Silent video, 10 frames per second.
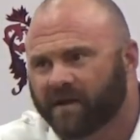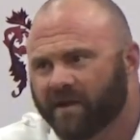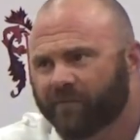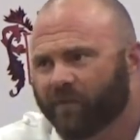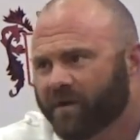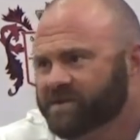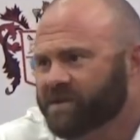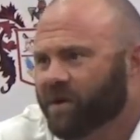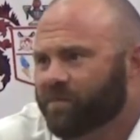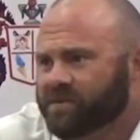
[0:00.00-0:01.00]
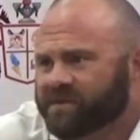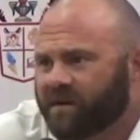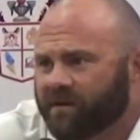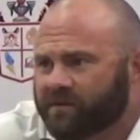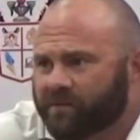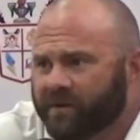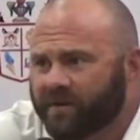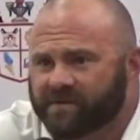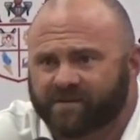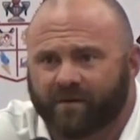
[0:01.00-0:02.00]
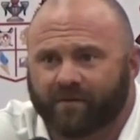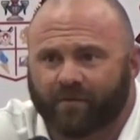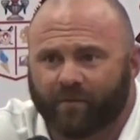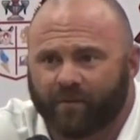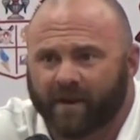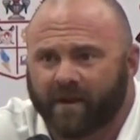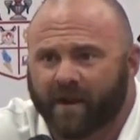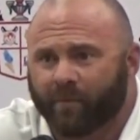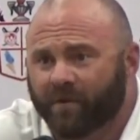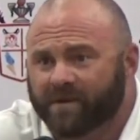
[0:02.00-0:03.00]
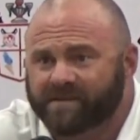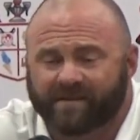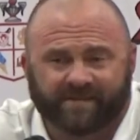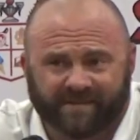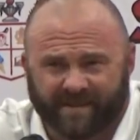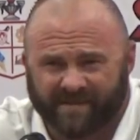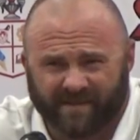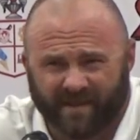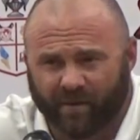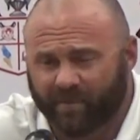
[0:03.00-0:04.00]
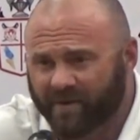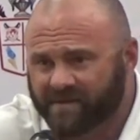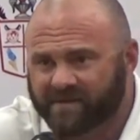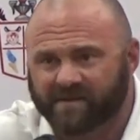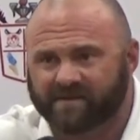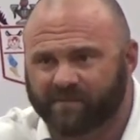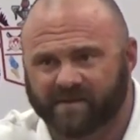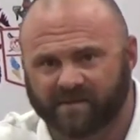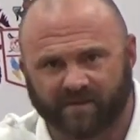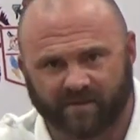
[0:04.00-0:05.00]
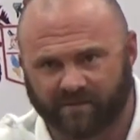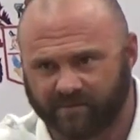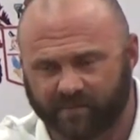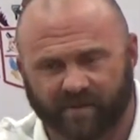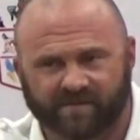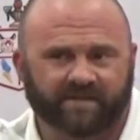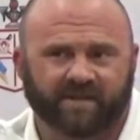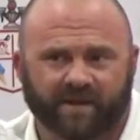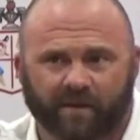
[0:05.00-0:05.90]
Game four against Cuthbertson, our three-year starting quarterback, Cam Reese, tears his ACL, meniscus, basically blows his knee